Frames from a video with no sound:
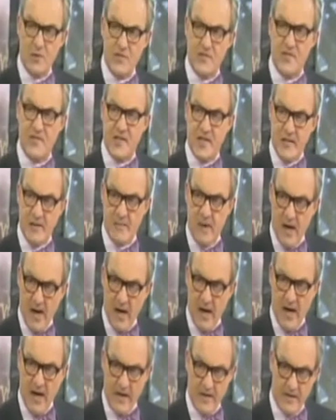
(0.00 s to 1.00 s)
cinema
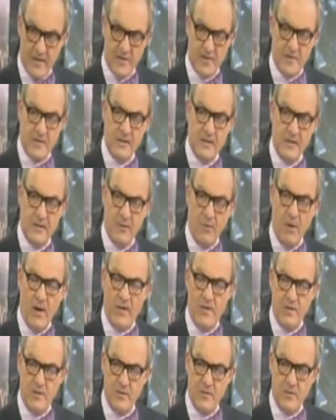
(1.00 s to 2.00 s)
on us. Why'd
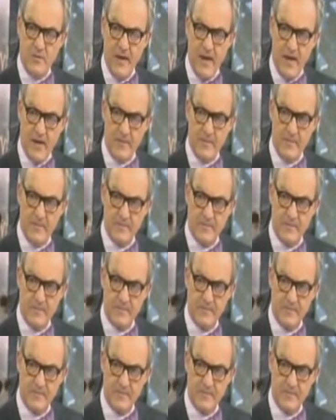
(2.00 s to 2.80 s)
you do that? Well,